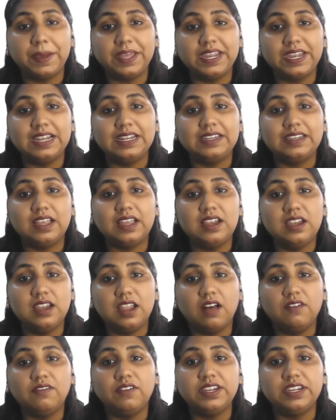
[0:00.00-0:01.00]

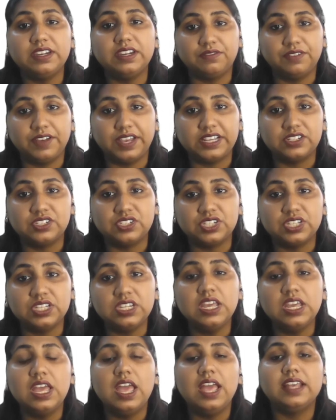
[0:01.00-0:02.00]
parental love and
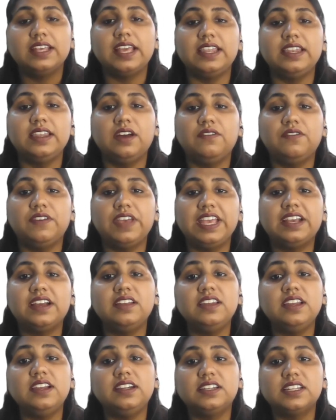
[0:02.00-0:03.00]
affection can
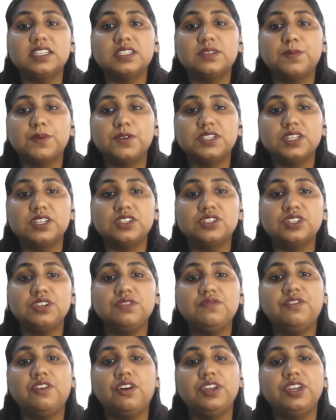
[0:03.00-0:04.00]
awaken a
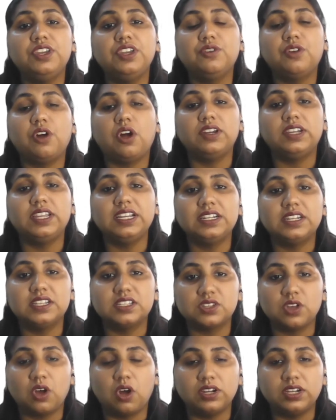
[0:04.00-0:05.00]
disposition for neurotic
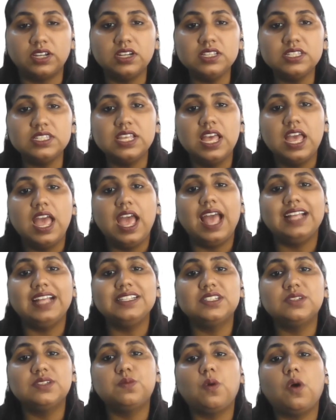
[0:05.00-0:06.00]
disorders
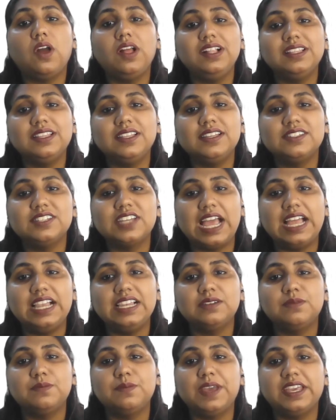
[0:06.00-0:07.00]
and spoil the
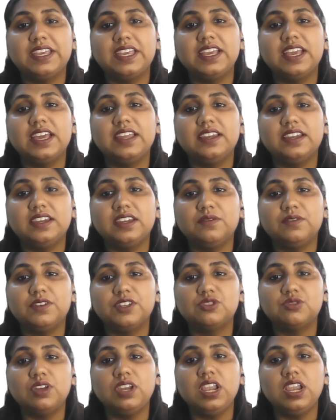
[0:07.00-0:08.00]
child, making an
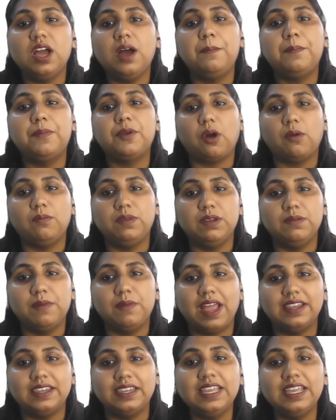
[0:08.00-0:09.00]
individual a
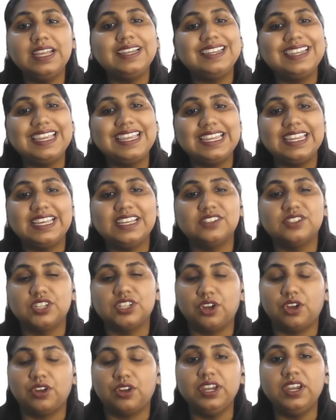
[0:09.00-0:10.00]
problematic
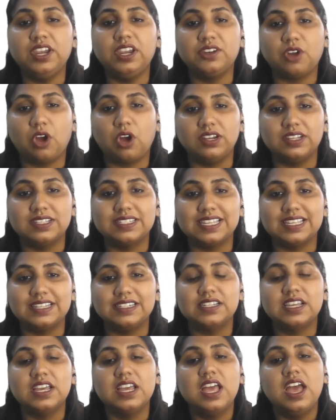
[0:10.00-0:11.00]
teenager or an
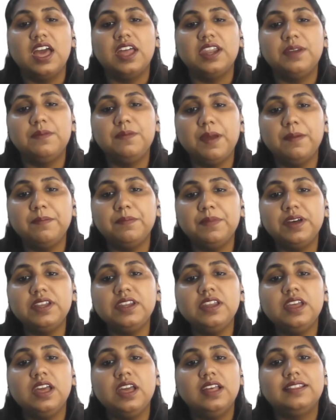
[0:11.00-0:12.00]
adolescent. Remember
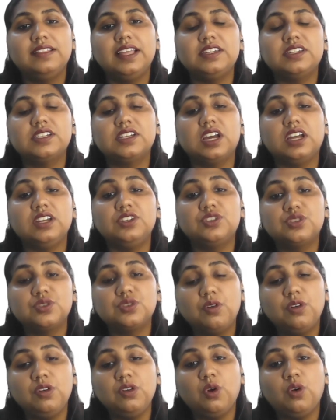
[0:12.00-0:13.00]
that
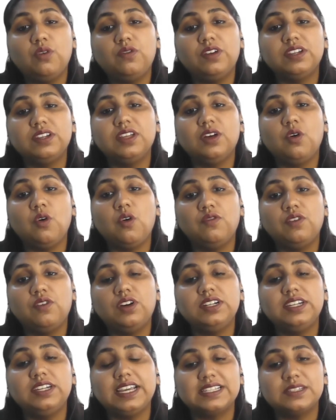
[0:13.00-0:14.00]
control over the
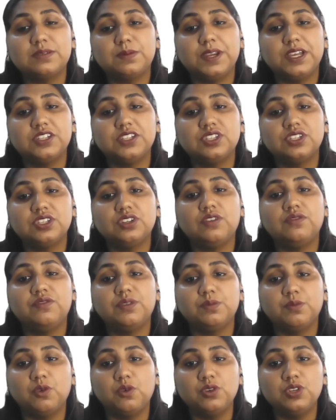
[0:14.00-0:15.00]
overt expression of
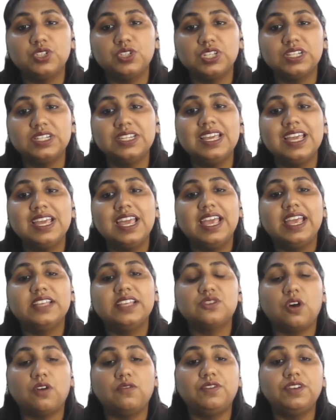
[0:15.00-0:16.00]
emotion
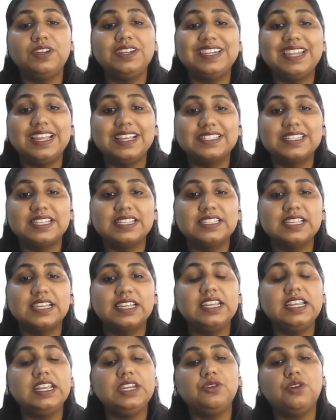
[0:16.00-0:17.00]
is often
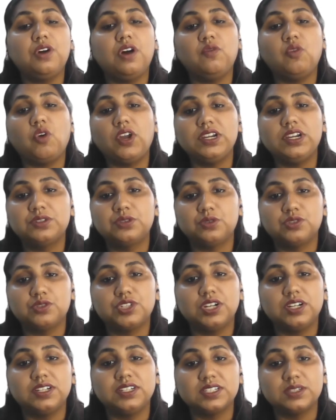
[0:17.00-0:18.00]
necessary to avoid
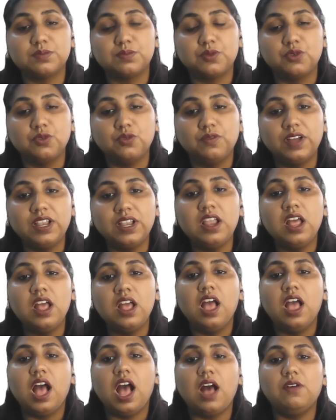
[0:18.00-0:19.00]
social disapproval.
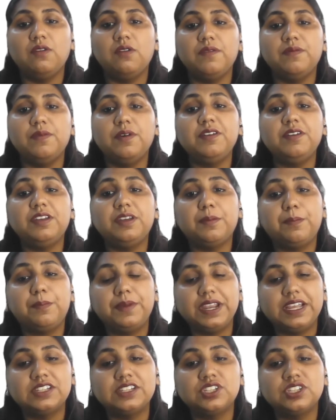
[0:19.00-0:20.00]
However,
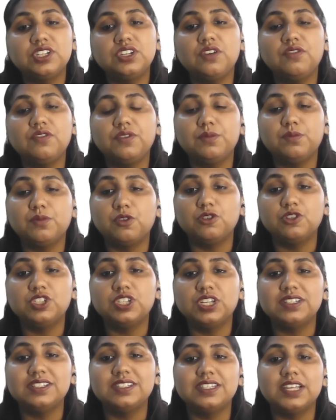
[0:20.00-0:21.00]
repression of
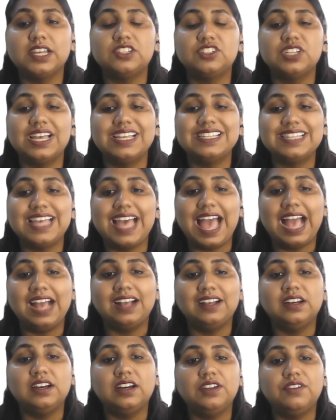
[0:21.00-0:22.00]
emotions such as
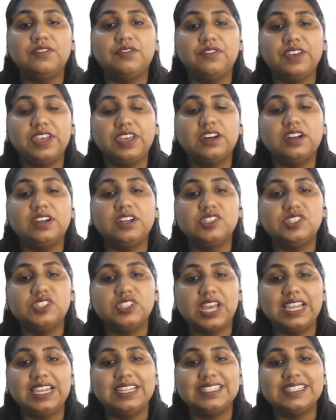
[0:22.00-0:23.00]
anger, fear,
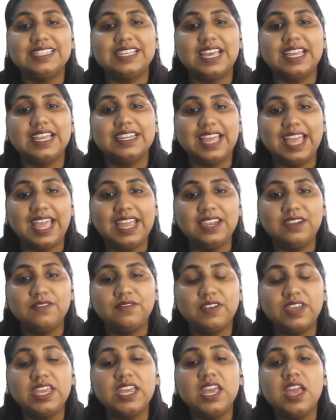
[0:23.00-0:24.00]
jealousy, and
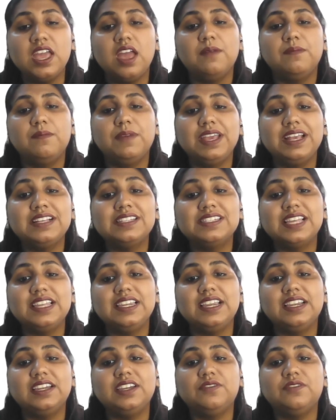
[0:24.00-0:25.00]
envy makes
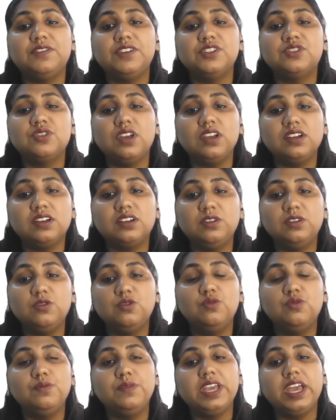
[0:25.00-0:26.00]
an individual
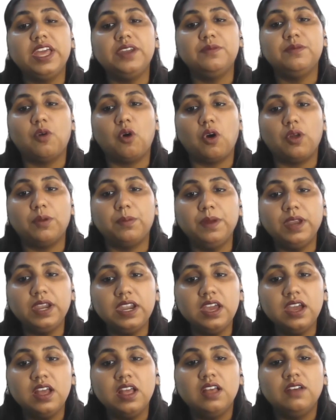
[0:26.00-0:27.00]
gloomy and
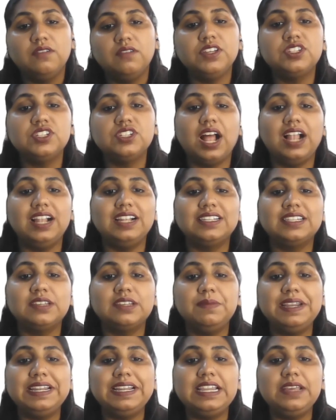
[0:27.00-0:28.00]
morbid, which
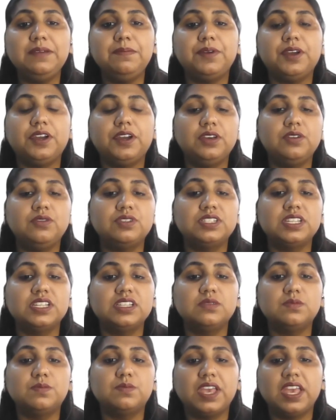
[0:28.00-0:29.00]
ultimately
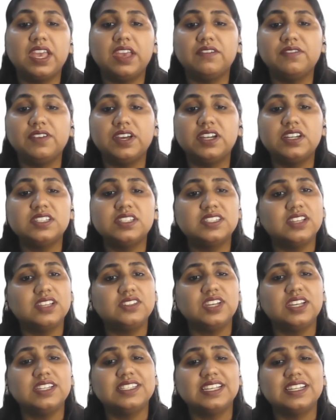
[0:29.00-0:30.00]
produces behaviors
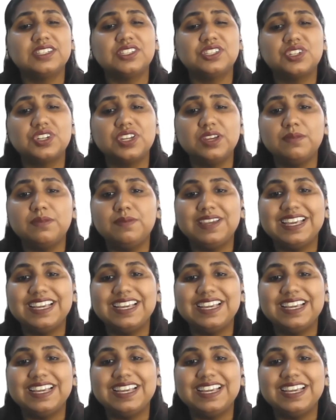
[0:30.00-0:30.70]
such as extreme